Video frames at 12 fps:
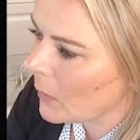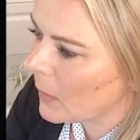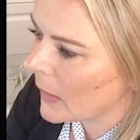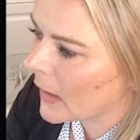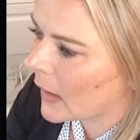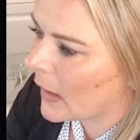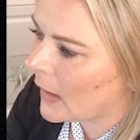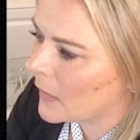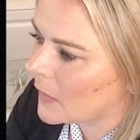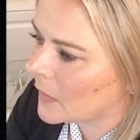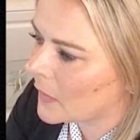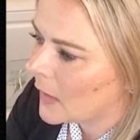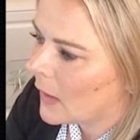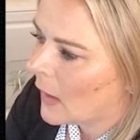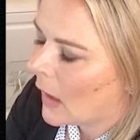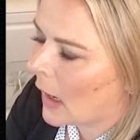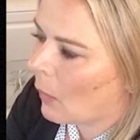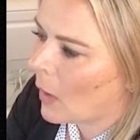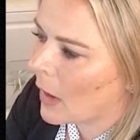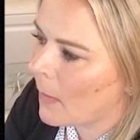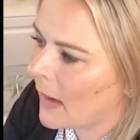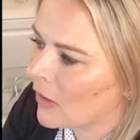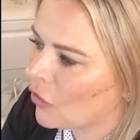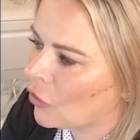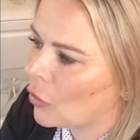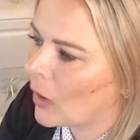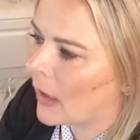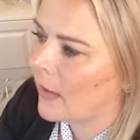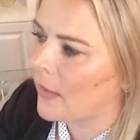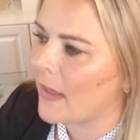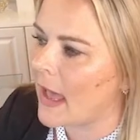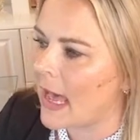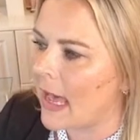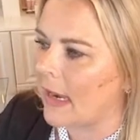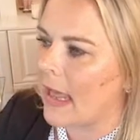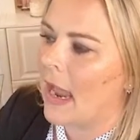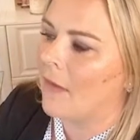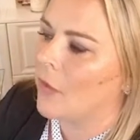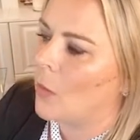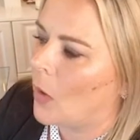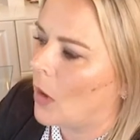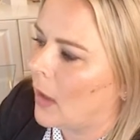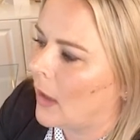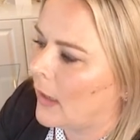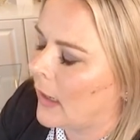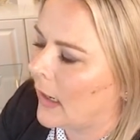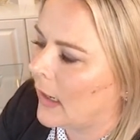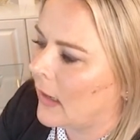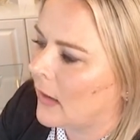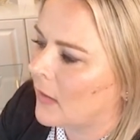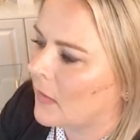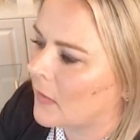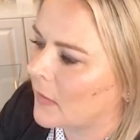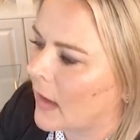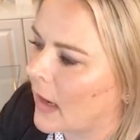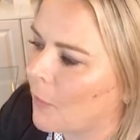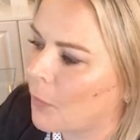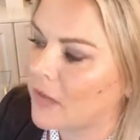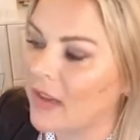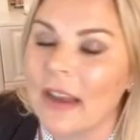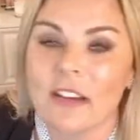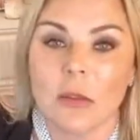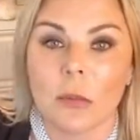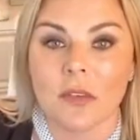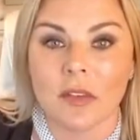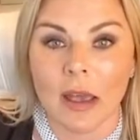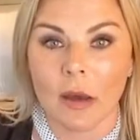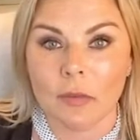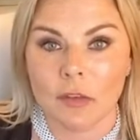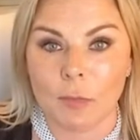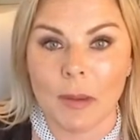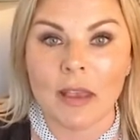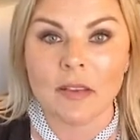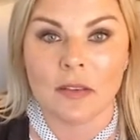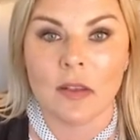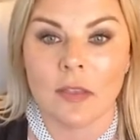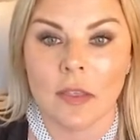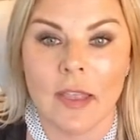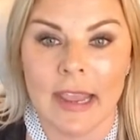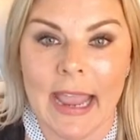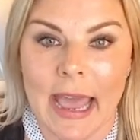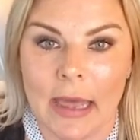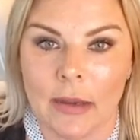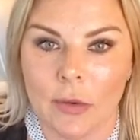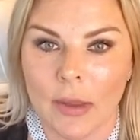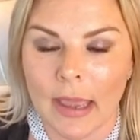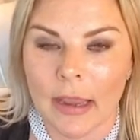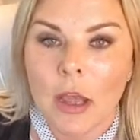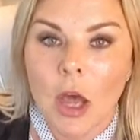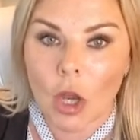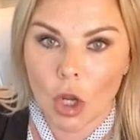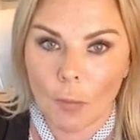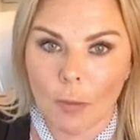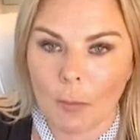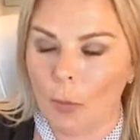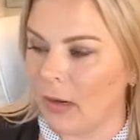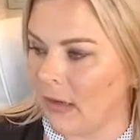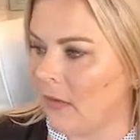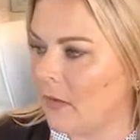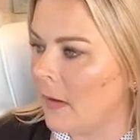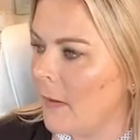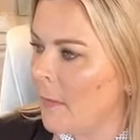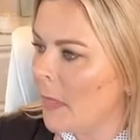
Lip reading: because I wanna make sure that everyone is kind of protecting themselves as best that they can, okay? A couple of points.